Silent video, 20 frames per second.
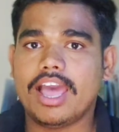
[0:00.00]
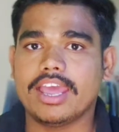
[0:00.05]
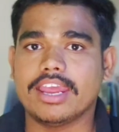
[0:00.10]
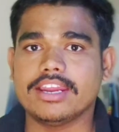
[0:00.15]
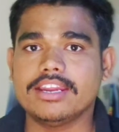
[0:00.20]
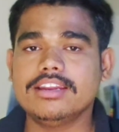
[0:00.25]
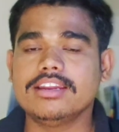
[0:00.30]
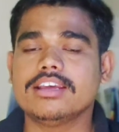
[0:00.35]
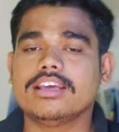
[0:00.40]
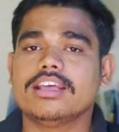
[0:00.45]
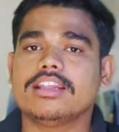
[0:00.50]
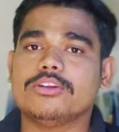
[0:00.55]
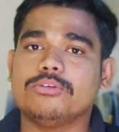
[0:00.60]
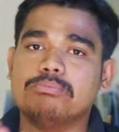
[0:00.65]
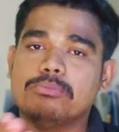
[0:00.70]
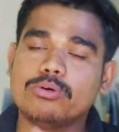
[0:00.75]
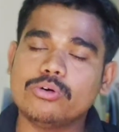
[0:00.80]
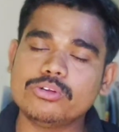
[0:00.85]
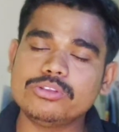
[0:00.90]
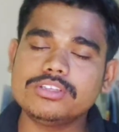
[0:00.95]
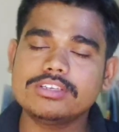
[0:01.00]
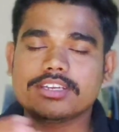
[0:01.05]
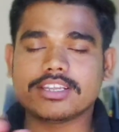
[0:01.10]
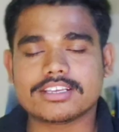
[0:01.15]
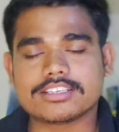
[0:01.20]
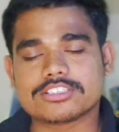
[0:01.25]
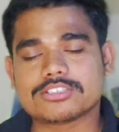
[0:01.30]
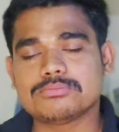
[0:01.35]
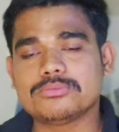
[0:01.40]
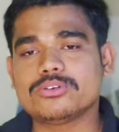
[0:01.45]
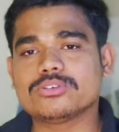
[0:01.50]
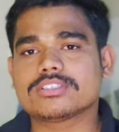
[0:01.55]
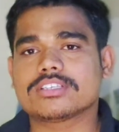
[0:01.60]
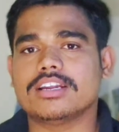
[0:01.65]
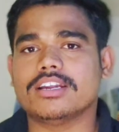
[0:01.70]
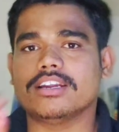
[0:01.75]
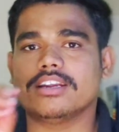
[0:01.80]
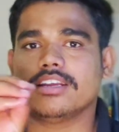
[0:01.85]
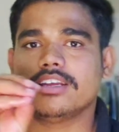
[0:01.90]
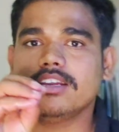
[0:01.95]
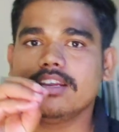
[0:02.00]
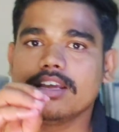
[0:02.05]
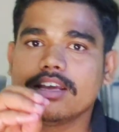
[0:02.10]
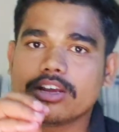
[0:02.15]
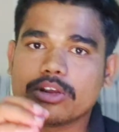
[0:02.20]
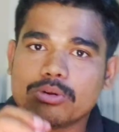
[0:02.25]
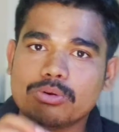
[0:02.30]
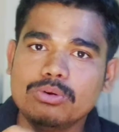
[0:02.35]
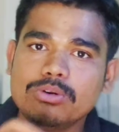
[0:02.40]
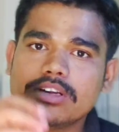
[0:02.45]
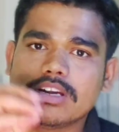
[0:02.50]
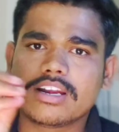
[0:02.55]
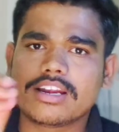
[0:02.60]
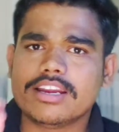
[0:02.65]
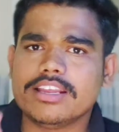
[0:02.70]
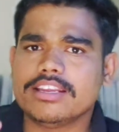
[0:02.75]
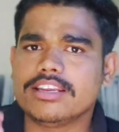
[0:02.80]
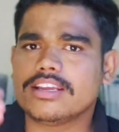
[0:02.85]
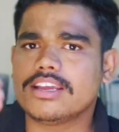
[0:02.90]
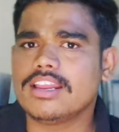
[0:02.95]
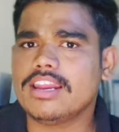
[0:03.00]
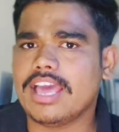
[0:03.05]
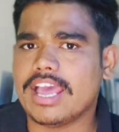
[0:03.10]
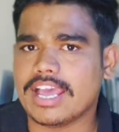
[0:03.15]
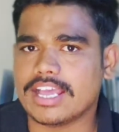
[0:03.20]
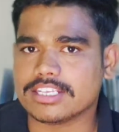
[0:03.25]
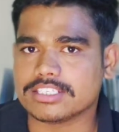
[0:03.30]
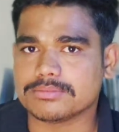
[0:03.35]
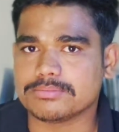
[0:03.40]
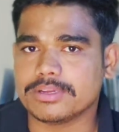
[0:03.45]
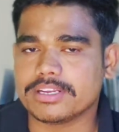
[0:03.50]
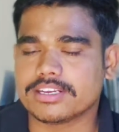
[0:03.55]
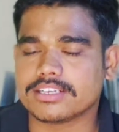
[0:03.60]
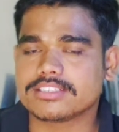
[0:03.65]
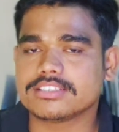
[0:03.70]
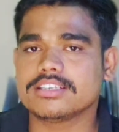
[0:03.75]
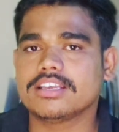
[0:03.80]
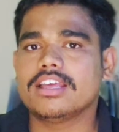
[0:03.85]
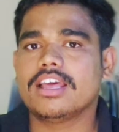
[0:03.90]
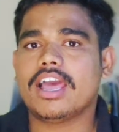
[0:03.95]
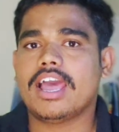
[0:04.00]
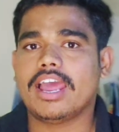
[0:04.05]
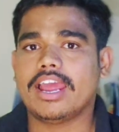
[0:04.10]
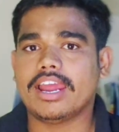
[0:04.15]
and both textbooks contain good clinical aspects.